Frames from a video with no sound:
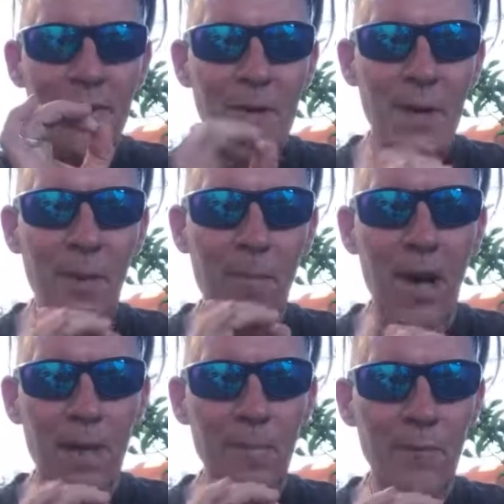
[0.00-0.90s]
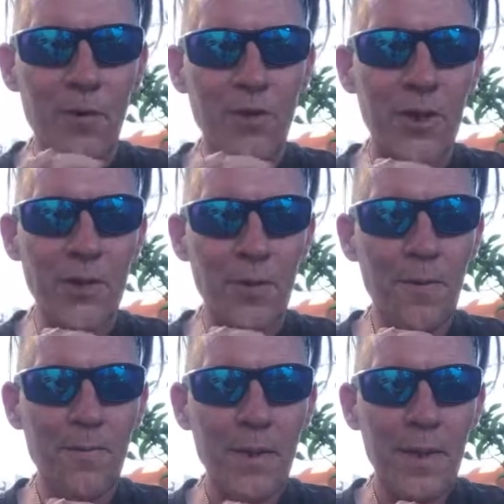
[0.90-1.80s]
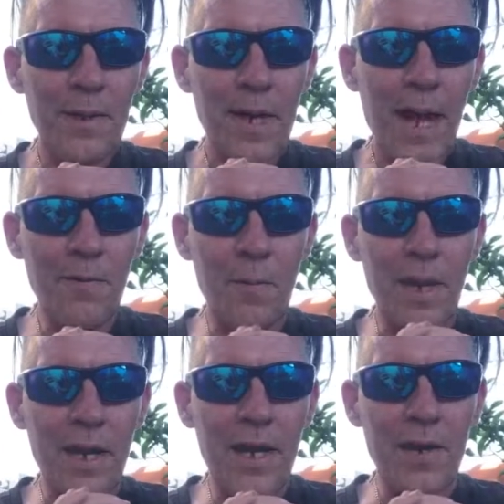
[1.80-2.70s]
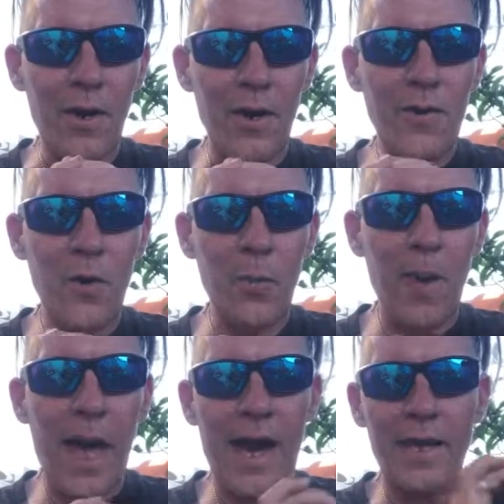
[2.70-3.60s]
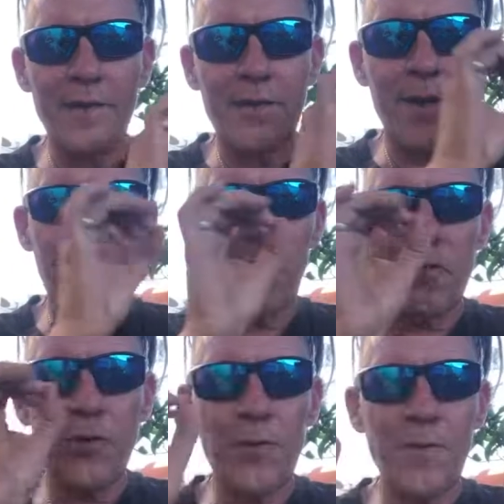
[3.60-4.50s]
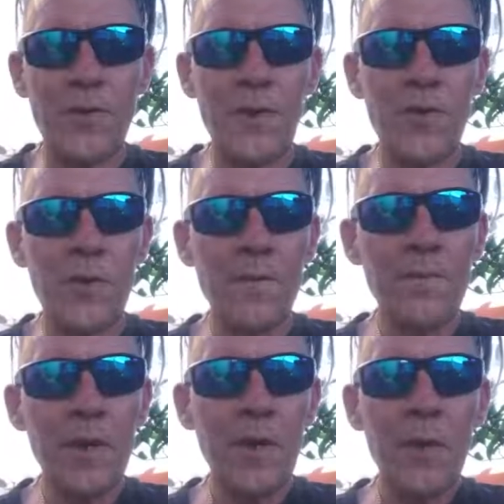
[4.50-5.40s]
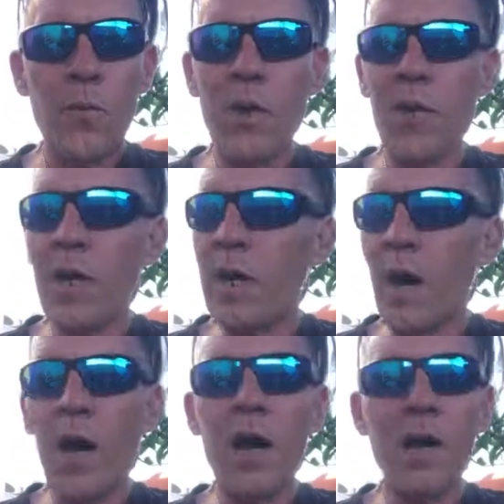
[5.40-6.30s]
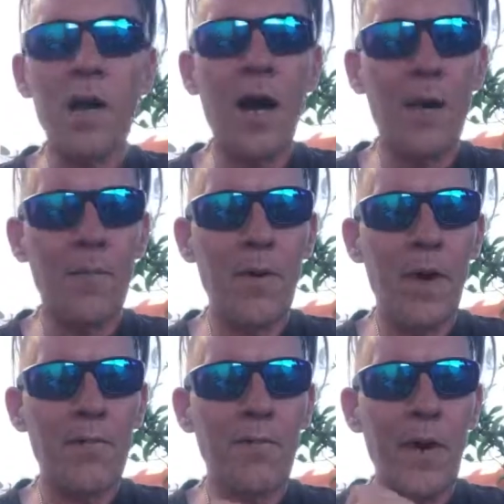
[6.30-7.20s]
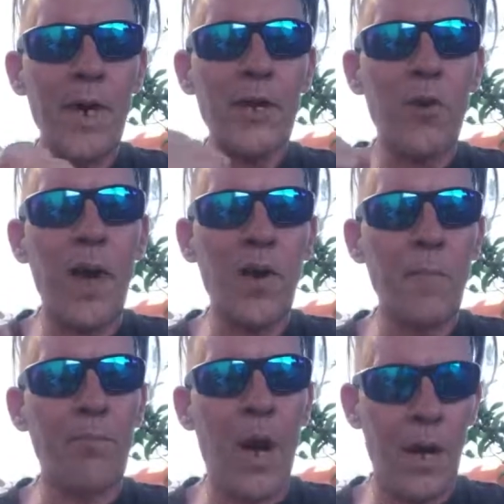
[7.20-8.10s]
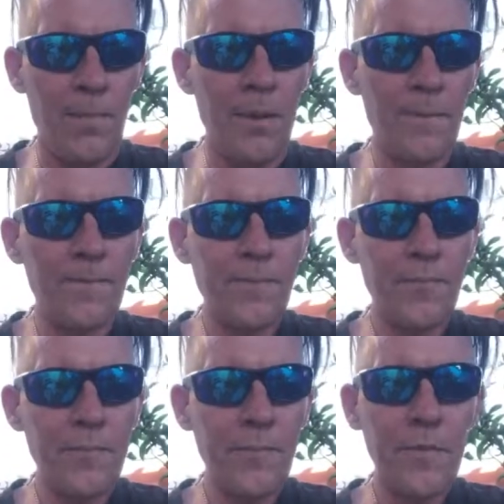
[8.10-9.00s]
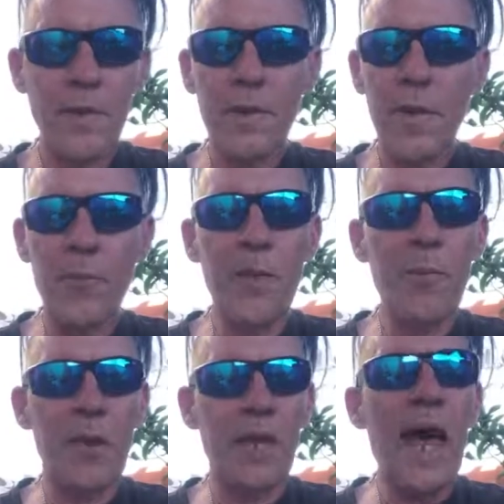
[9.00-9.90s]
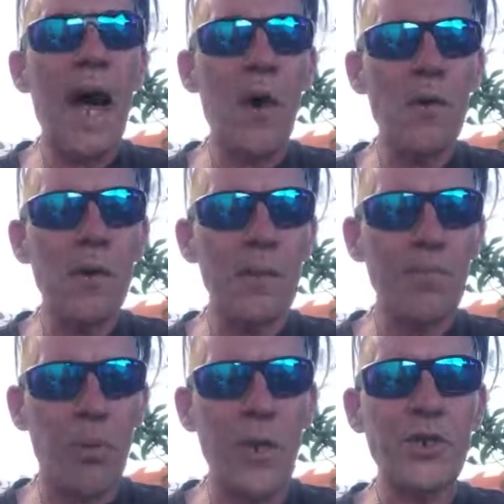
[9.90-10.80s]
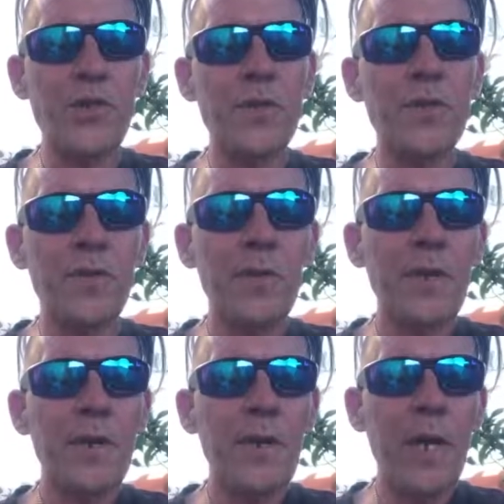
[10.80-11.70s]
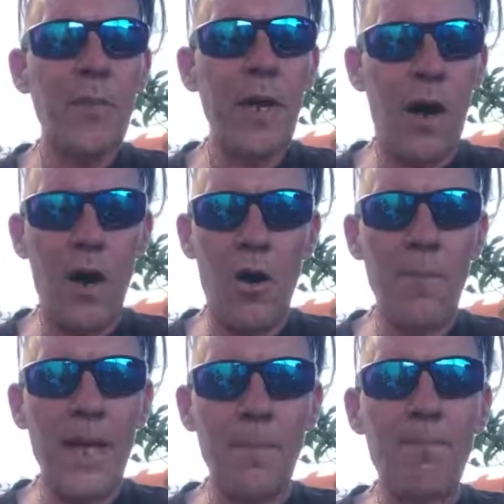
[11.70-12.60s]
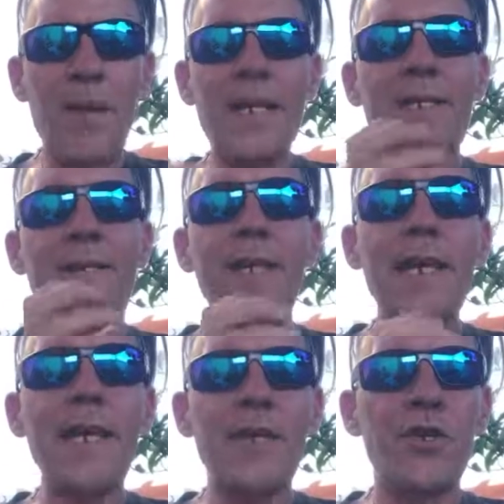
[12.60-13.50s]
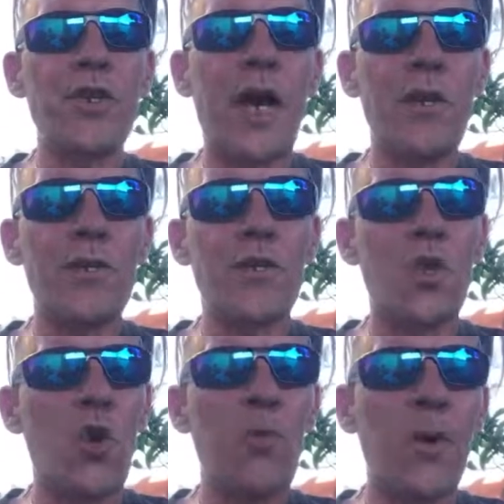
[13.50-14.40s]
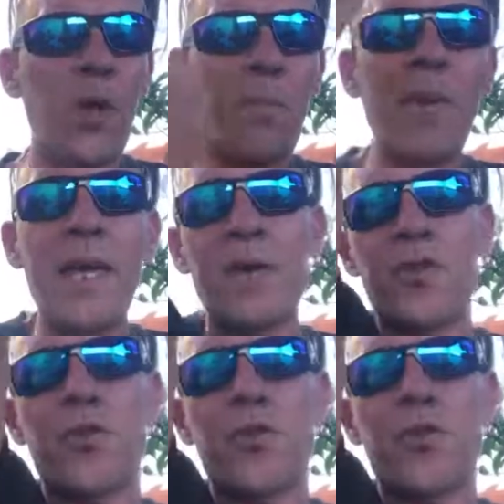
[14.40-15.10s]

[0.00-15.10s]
on the bottom of the sigil. Everybody in our group added something to the sigil. We were at a very crowded pub, and we were loud and boisterous, and we all made a big scene and shouted "So mote it be" and